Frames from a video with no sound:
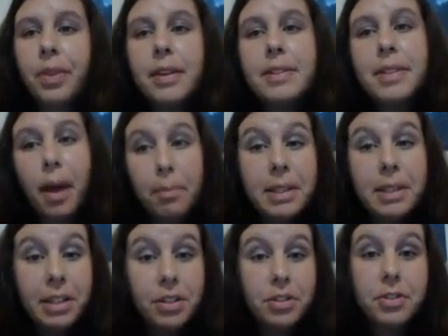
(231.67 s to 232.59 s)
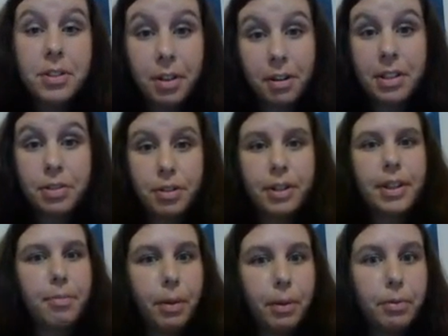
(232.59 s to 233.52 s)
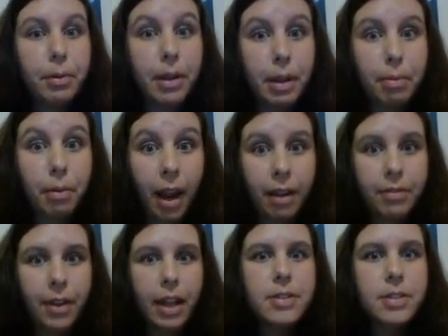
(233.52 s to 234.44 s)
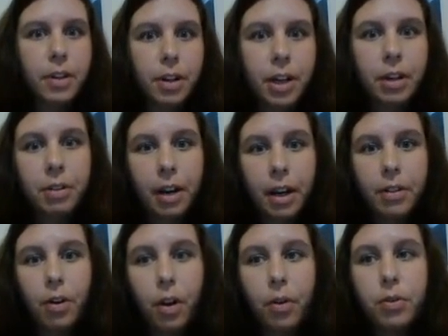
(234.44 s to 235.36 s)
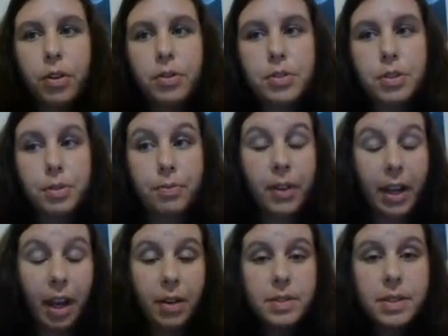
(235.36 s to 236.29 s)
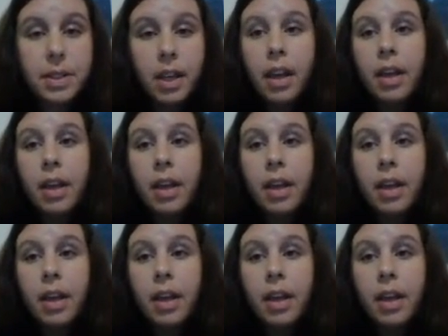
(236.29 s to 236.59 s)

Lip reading: Some teachers in our district have been really brave and started creating their own YouTube videos.